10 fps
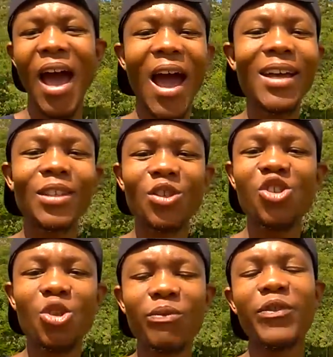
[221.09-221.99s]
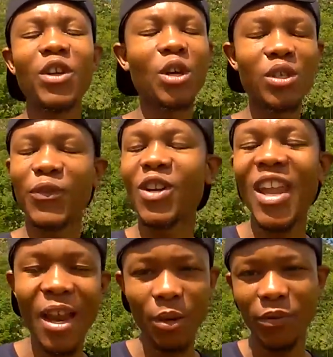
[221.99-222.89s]
I didn't shoot videos for
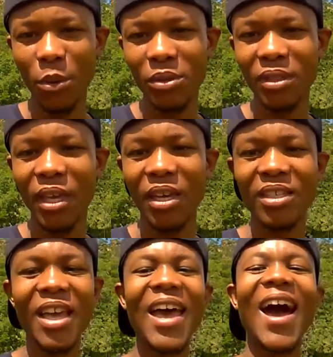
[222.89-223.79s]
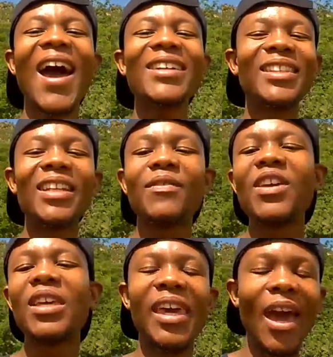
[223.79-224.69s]
none of those things. I didn't
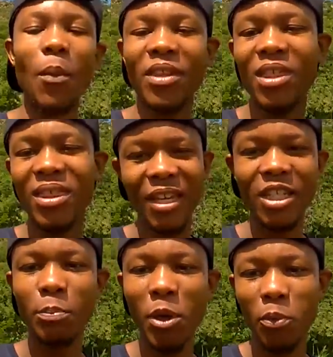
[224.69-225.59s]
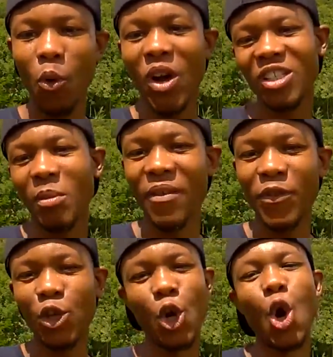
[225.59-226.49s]
even care whether 30 people watched my
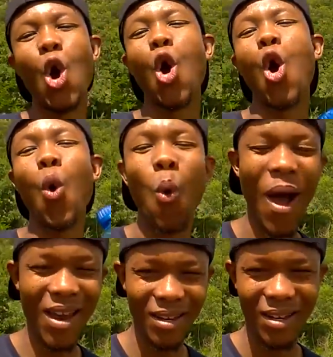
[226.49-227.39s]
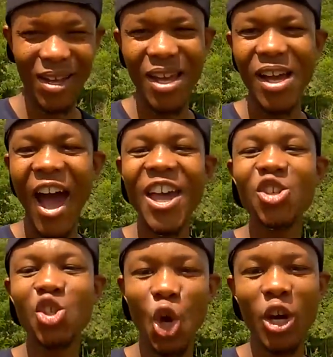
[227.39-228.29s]
video or one.
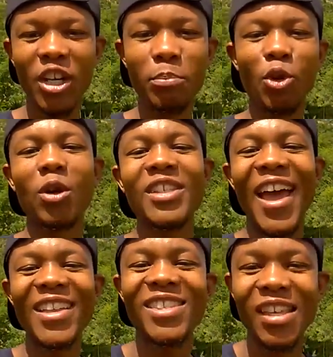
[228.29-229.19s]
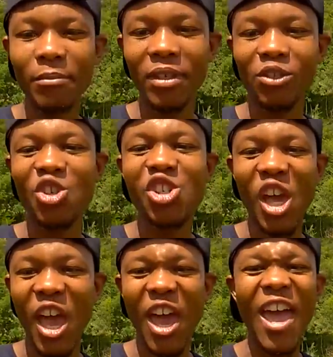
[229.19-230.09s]
I shot it because I had something to
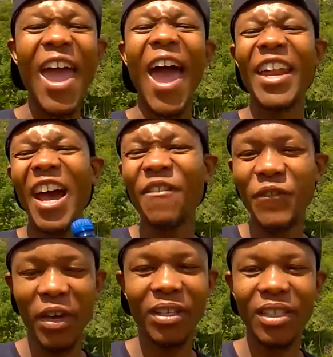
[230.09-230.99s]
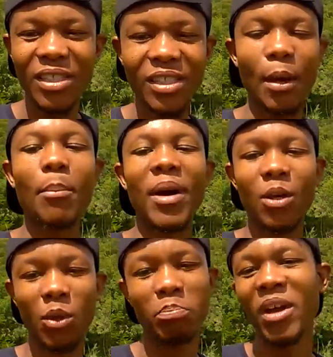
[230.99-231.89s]
share and I figured that
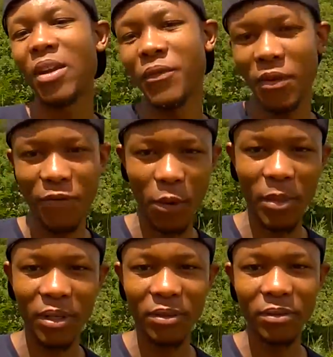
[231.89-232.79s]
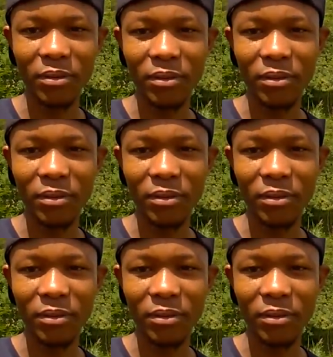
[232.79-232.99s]
somebody would benefit from it.